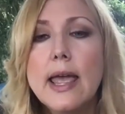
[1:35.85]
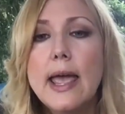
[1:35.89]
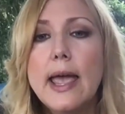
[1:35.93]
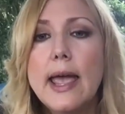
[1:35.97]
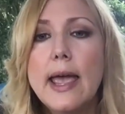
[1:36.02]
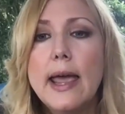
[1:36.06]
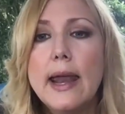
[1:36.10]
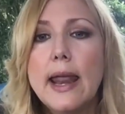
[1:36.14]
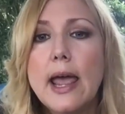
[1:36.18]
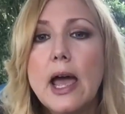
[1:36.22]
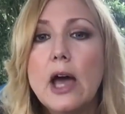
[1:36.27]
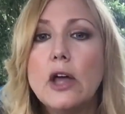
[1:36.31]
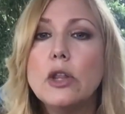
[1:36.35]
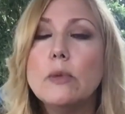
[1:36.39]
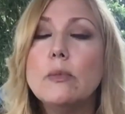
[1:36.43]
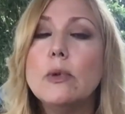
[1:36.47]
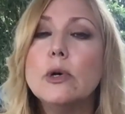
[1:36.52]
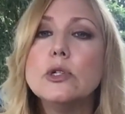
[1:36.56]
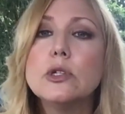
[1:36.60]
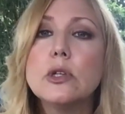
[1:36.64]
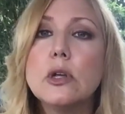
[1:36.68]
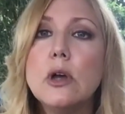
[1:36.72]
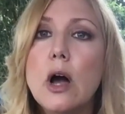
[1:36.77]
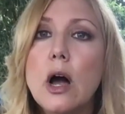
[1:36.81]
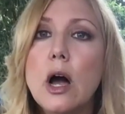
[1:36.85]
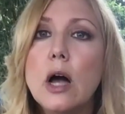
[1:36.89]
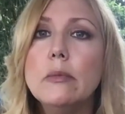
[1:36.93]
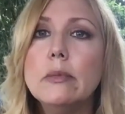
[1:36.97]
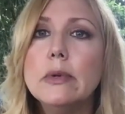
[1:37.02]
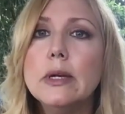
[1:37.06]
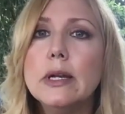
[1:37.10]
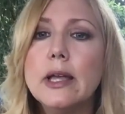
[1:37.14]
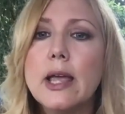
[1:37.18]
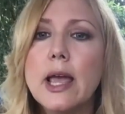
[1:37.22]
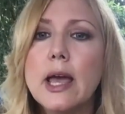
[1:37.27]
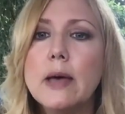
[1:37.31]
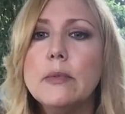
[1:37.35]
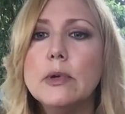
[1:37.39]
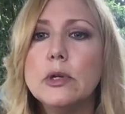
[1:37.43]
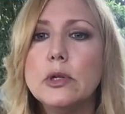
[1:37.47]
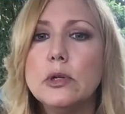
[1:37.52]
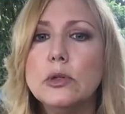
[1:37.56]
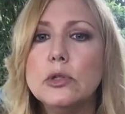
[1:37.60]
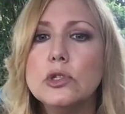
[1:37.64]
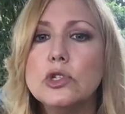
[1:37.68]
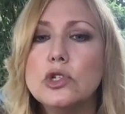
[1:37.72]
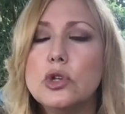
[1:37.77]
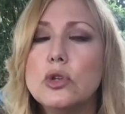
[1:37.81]
and how the most common
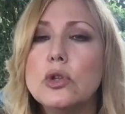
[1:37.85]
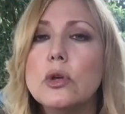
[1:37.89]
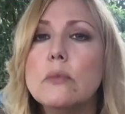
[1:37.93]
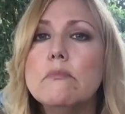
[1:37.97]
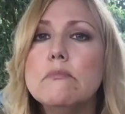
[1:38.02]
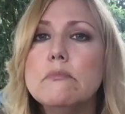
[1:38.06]
chemicals do the